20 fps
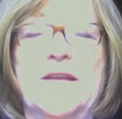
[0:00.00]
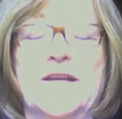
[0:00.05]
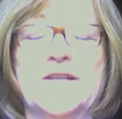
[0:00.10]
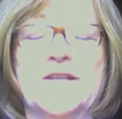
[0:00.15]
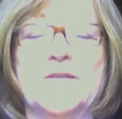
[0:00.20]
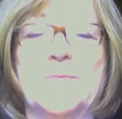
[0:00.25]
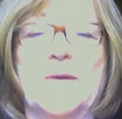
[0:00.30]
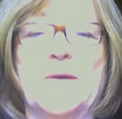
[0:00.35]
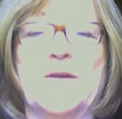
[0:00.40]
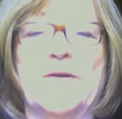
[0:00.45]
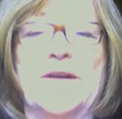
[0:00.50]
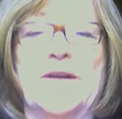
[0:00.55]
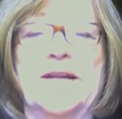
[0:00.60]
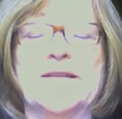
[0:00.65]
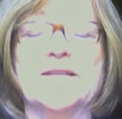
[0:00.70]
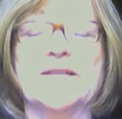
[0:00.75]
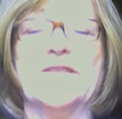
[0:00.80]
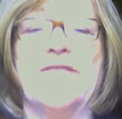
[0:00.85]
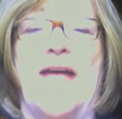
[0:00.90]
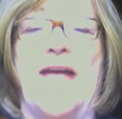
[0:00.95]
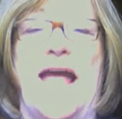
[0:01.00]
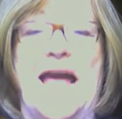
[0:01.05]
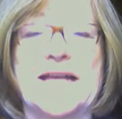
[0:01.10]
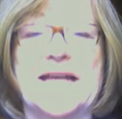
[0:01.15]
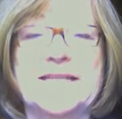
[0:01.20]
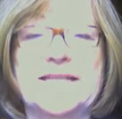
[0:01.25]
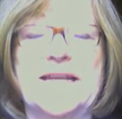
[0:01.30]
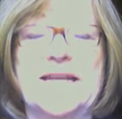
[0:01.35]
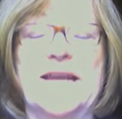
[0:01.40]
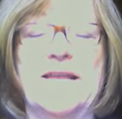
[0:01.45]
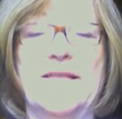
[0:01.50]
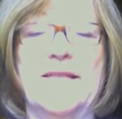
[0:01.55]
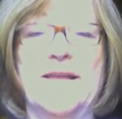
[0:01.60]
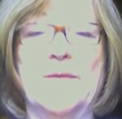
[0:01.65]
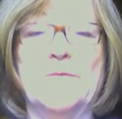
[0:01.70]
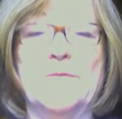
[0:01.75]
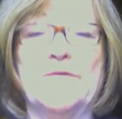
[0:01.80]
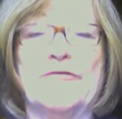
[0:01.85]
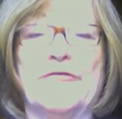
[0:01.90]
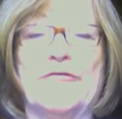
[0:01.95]
the experience of asking
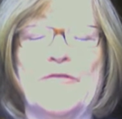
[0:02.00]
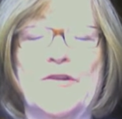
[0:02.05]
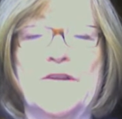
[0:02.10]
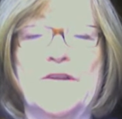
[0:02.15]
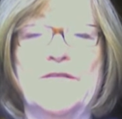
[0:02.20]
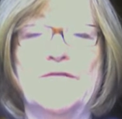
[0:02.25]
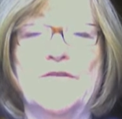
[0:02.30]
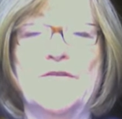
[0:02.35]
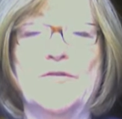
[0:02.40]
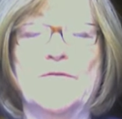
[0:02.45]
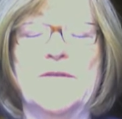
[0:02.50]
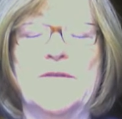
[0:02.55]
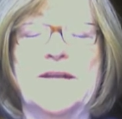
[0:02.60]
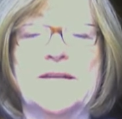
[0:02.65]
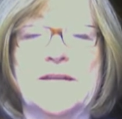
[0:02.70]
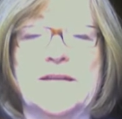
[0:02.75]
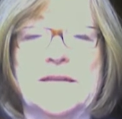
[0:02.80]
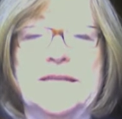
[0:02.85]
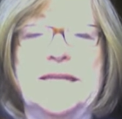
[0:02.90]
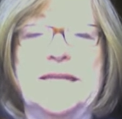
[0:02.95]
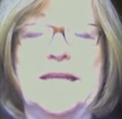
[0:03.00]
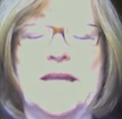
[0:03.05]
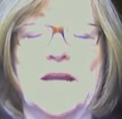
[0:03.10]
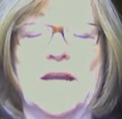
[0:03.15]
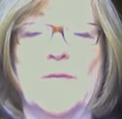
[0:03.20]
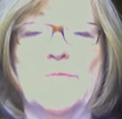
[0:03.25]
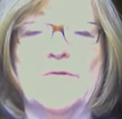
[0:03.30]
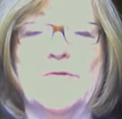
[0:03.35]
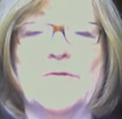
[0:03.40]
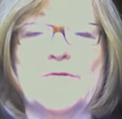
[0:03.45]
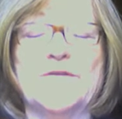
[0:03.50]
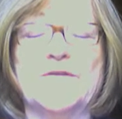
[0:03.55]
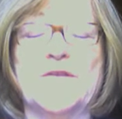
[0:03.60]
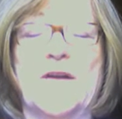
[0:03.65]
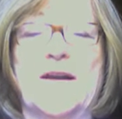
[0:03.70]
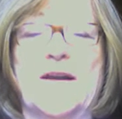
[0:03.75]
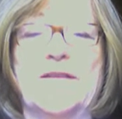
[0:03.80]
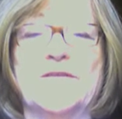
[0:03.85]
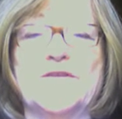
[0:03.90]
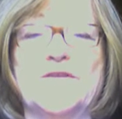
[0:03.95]
them to forgive you and cleaning up your
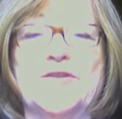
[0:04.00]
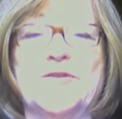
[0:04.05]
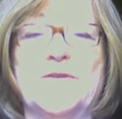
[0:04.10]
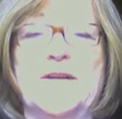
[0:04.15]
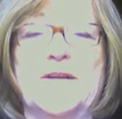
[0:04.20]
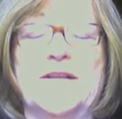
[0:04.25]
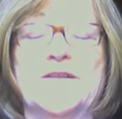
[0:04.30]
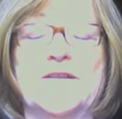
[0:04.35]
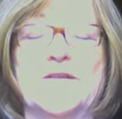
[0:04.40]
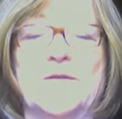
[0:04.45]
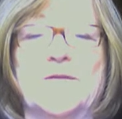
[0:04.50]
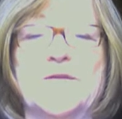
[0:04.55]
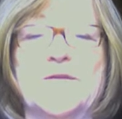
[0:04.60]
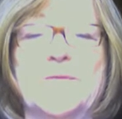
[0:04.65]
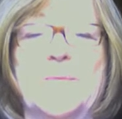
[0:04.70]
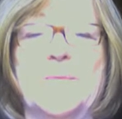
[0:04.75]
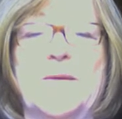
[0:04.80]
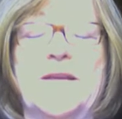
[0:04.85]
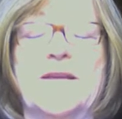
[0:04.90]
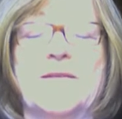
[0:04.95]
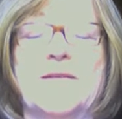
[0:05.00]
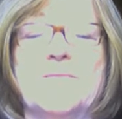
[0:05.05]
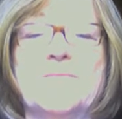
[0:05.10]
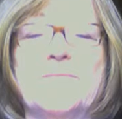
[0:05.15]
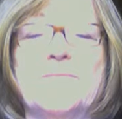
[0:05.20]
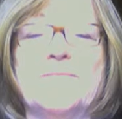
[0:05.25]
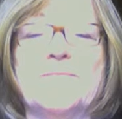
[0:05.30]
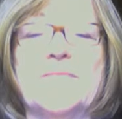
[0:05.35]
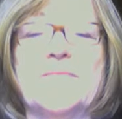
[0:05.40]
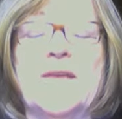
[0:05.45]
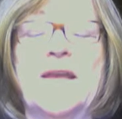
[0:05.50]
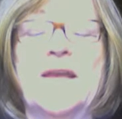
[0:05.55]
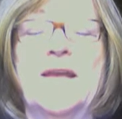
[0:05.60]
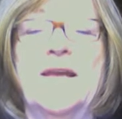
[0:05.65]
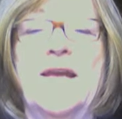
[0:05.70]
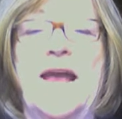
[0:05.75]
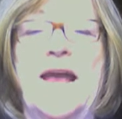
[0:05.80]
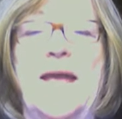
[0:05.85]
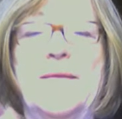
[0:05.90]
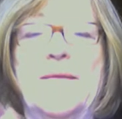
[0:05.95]
side of the street, so to speak.
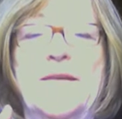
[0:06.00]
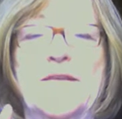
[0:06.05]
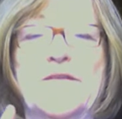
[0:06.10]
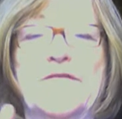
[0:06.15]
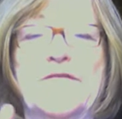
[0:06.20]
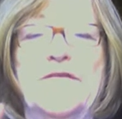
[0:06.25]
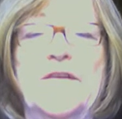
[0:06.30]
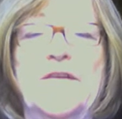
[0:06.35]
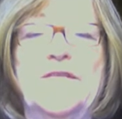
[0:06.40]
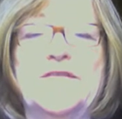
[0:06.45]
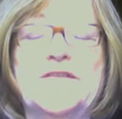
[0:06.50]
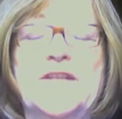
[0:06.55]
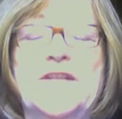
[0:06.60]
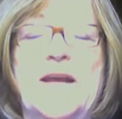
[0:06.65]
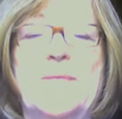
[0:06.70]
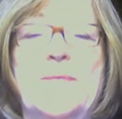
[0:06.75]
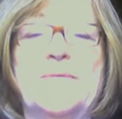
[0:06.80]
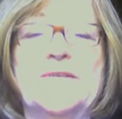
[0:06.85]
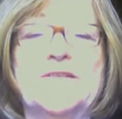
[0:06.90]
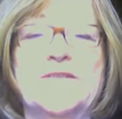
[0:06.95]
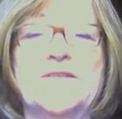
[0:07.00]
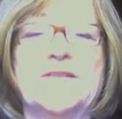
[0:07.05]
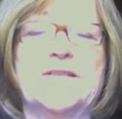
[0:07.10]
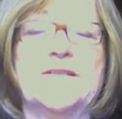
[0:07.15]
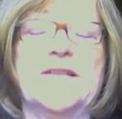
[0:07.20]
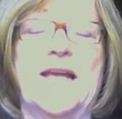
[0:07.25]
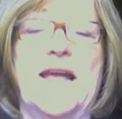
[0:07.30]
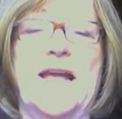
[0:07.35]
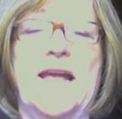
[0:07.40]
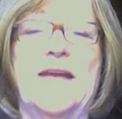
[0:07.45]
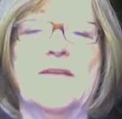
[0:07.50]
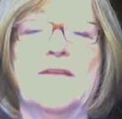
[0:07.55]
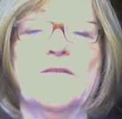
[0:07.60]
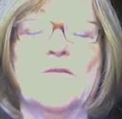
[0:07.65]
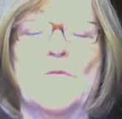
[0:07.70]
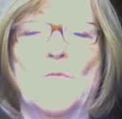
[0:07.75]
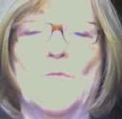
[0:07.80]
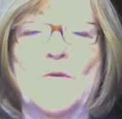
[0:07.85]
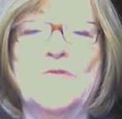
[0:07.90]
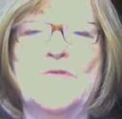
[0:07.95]
And then the fifth step is to say,
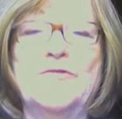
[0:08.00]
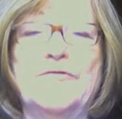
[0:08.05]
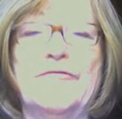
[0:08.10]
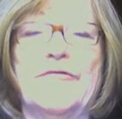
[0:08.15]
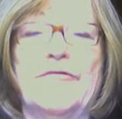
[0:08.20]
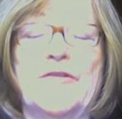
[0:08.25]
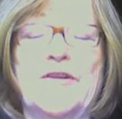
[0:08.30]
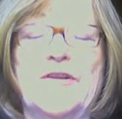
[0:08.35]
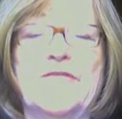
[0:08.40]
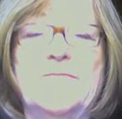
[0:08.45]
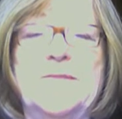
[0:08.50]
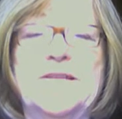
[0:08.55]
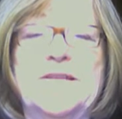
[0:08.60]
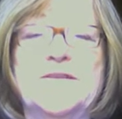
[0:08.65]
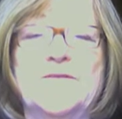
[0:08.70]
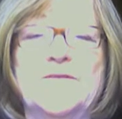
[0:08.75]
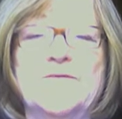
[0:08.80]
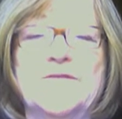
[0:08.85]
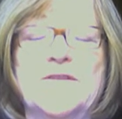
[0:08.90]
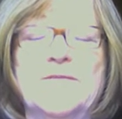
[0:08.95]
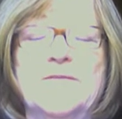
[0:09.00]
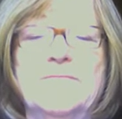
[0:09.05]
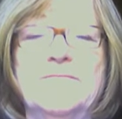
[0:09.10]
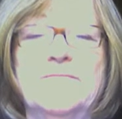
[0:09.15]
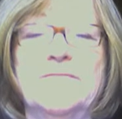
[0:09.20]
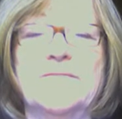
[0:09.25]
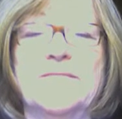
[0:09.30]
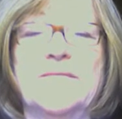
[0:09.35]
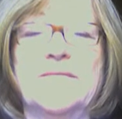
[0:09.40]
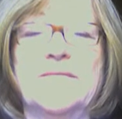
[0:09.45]
will you forgive me, Susan?